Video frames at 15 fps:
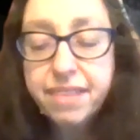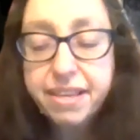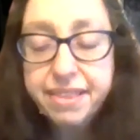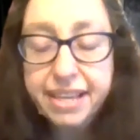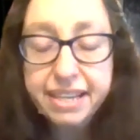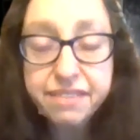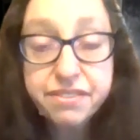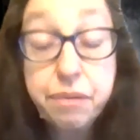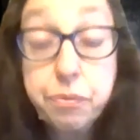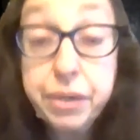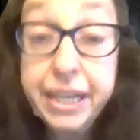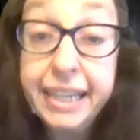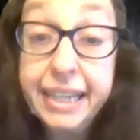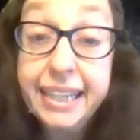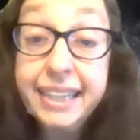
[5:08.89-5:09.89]
things that
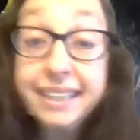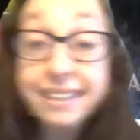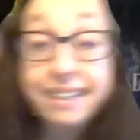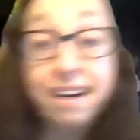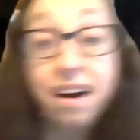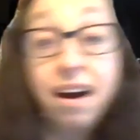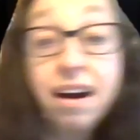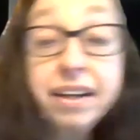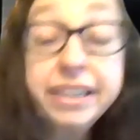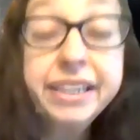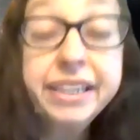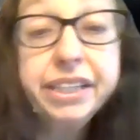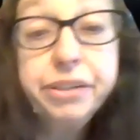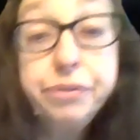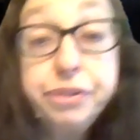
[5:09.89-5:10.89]
we on
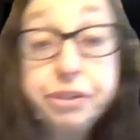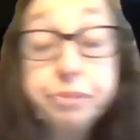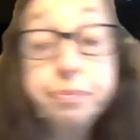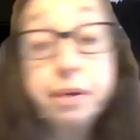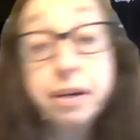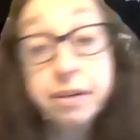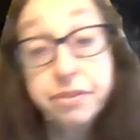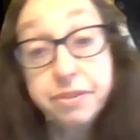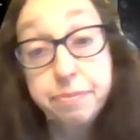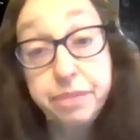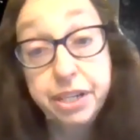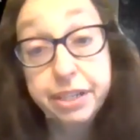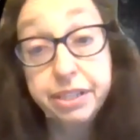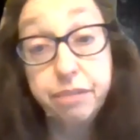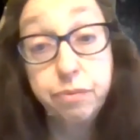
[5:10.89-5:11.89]
YouTube are
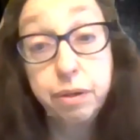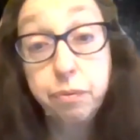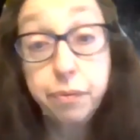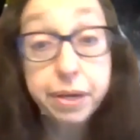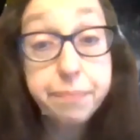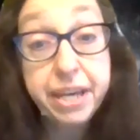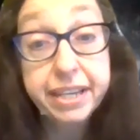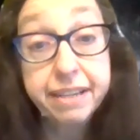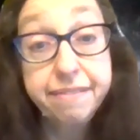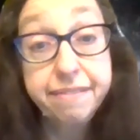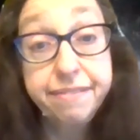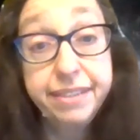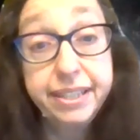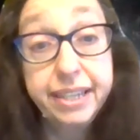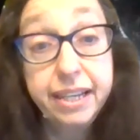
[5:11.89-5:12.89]
subjected when we make a
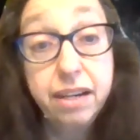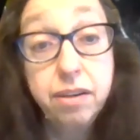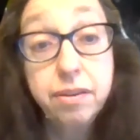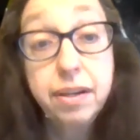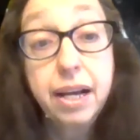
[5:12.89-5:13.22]
video,